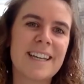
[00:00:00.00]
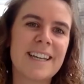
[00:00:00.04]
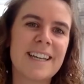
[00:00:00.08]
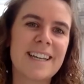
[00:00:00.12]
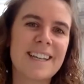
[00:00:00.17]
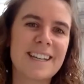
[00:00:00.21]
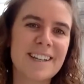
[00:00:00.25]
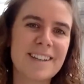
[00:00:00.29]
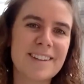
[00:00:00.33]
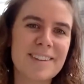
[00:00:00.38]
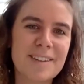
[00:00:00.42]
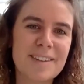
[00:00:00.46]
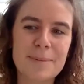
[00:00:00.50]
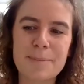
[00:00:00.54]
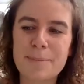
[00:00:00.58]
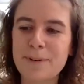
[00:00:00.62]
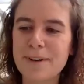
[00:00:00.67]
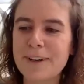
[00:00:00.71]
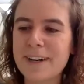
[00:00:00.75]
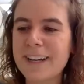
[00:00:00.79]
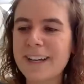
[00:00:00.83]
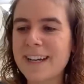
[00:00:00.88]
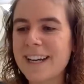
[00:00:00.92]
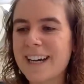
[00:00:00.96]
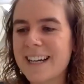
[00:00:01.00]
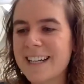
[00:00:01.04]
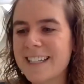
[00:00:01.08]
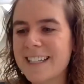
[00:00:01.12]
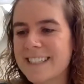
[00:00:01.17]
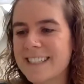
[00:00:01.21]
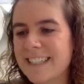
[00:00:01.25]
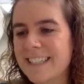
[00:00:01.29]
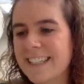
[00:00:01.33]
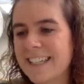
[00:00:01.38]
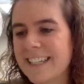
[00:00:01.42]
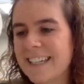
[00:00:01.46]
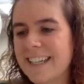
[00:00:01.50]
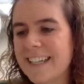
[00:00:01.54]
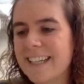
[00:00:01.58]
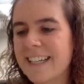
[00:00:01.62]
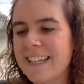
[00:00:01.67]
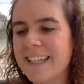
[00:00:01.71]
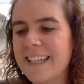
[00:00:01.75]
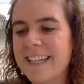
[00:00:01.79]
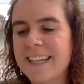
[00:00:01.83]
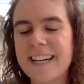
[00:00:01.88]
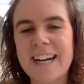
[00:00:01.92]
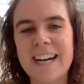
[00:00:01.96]
and it's a pretty idyllic
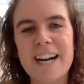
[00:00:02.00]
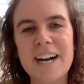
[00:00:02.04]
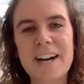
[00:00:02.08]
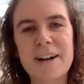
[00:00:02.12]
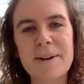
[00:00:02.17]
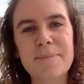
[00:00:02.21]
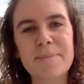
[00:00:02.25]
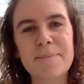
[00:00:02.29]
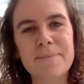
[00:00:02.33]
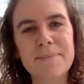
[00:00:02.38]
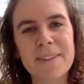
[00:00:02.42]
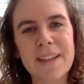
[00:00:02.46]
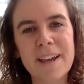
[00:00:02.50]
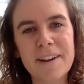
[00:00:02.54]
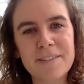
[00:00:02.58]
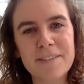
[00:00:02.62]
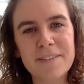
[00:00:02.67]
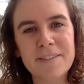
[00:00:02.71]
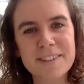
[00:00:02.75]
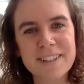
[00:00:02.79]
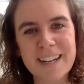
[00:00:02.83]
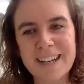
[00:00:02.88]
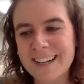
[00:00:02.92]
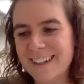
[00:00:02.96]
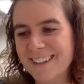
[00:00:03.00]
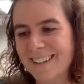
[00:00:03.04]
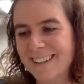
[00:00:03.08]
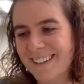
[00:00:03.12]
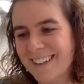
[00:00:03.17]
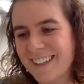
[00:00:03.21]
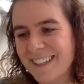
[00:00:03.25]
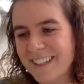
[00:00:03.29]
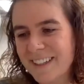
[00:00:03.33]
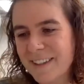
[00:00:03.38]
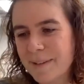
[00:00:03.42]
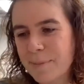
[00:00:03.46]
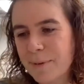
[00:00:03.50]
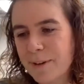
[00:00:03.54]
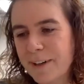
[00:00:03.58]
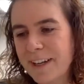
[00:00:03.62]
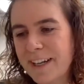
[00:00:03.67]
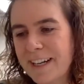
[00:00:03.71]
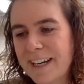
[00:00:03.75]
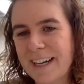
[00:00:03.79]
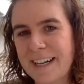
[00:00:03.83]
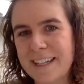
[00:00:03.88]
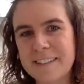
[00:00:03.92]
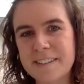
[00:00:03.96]
lifestyle. It's pretty
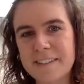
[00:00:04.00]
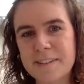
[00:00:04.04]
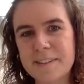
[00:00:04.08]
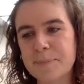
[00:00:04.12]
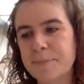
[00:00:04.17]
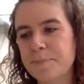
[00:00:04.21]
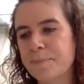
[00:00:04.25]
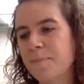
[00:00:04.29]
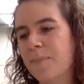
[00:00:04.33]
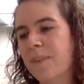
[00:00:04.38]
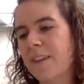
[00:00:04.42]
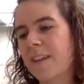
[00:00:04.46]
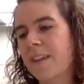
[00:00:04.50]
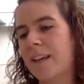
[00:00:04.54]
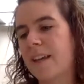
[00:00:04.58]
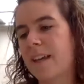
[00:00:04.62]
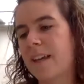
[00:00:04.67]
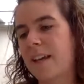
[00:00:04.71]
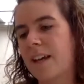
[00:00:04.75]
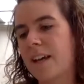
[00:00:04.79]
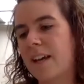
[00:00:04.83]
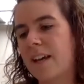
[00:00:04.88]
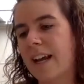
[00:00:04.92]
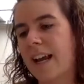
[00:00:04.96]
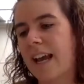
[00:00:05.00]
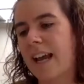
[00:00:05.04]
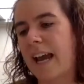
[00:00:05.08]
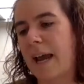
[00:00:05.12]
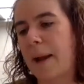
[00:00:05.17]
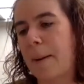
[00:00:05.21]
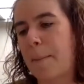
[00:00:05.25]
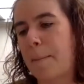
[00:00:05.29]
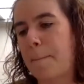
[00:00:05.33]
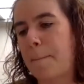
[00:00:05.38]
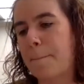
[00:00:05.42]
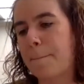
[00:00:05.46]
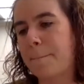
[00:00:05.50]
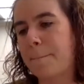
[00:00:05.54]
nice. Okay.